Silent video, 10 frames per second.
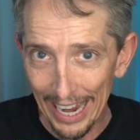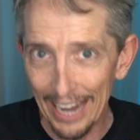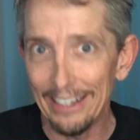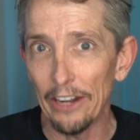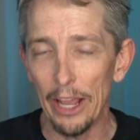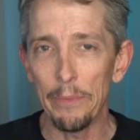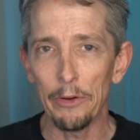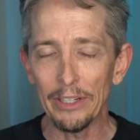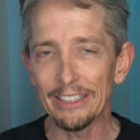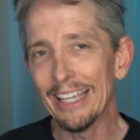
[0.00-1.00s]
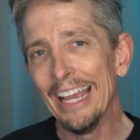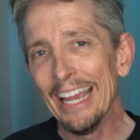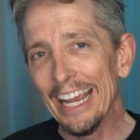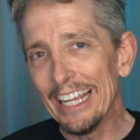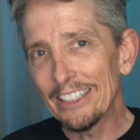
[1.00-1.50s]
hand out IP addresses,
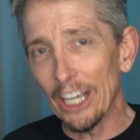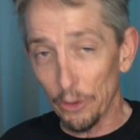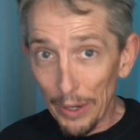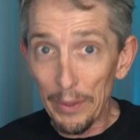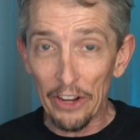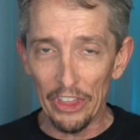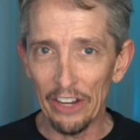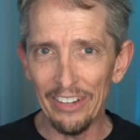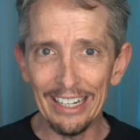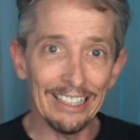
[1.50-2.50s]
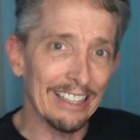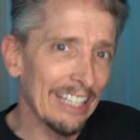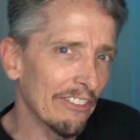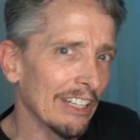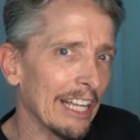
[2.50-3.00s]
it's a great way to think of it.
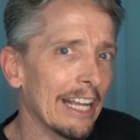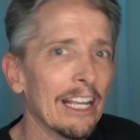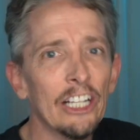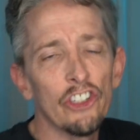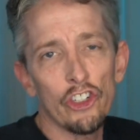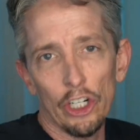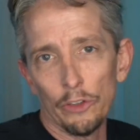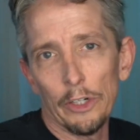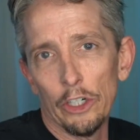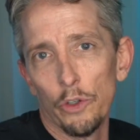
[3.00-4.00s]
Think of it like children